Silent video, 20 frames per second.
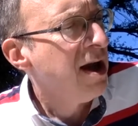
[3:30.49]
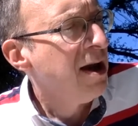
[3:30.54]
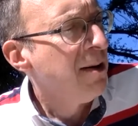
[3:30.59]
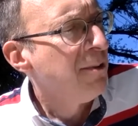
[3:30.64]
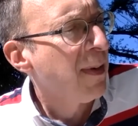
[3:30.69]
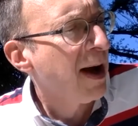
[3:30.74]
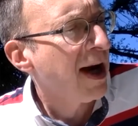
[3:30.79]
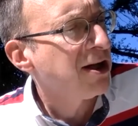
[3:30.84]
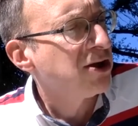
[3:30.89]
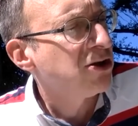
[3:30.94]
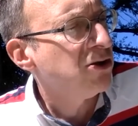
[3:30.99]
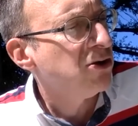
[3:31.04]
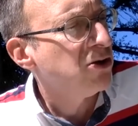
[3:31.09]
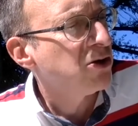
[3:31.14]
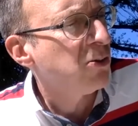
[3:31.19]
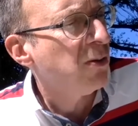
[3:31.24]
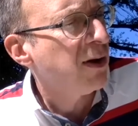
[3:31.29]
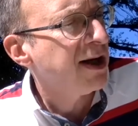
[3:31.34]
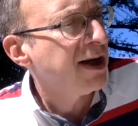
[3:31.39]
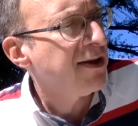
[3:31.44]
By
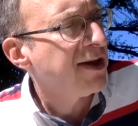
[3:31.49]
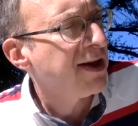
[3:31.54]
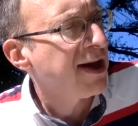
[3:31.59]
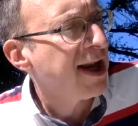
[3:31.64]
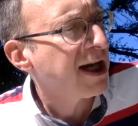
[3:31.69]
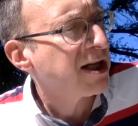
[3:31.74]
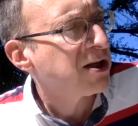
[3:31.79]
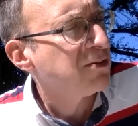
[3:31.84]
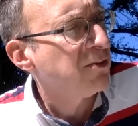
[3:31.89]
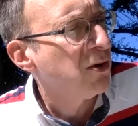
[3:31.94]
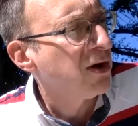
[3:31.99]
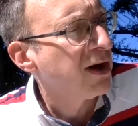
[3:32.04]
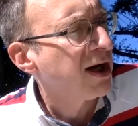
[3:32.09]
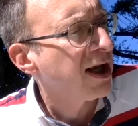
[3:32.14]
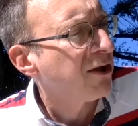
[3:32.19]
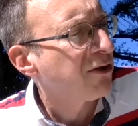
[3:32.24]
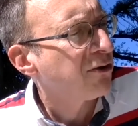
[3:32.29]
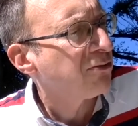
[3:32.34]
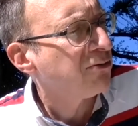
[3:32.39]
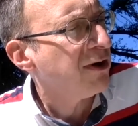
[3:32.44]
2:20 the next morning,
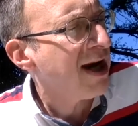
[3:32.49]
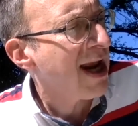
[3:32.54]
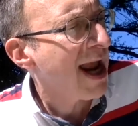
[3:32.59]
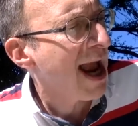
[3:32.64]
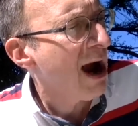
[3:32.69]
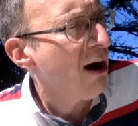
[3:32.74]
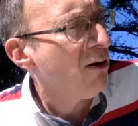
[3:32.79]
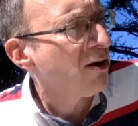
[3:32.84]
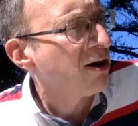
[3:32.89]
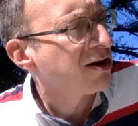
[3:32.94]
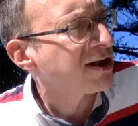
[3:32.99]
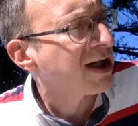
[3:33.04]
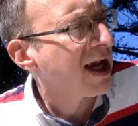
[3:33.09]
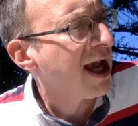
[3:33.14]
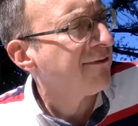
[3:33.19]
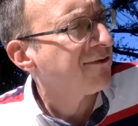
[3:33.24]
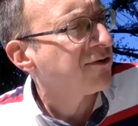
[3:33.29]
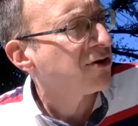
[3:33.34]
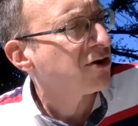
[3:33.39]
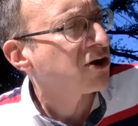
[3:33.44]
3 hours
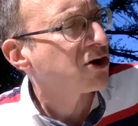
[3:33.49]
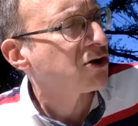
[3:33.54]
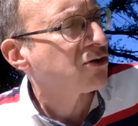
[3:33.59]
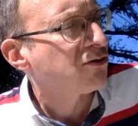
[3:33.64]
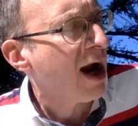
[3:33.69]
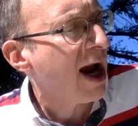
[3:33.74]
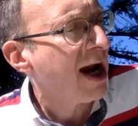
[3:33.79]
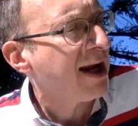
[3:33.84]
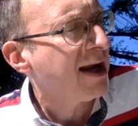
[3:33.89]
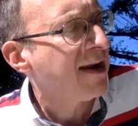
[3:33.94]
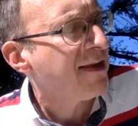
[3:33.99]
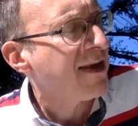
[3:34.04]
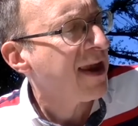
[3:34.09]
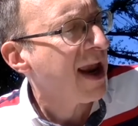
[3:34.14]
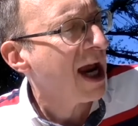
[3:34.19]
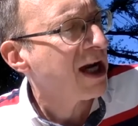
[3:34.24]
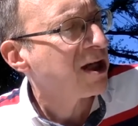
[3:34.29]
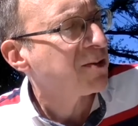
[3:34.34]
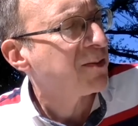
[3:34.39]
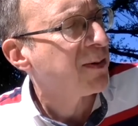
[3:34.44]
after striking the
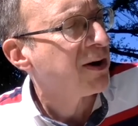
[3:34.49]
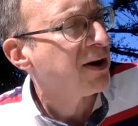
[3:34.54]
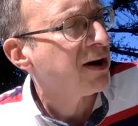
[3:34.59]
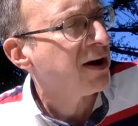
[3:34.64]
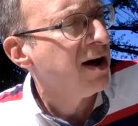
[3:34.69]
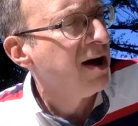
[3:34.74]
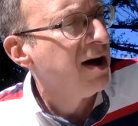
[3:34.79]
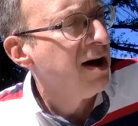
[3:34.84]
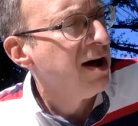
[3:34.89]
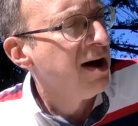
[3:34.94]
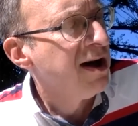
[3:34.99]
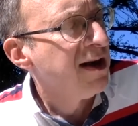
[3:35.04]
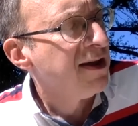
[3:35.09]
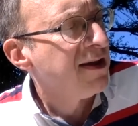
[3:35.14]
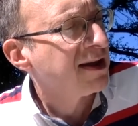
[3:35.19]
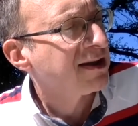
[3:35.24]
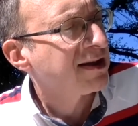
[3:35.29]
iceberg, the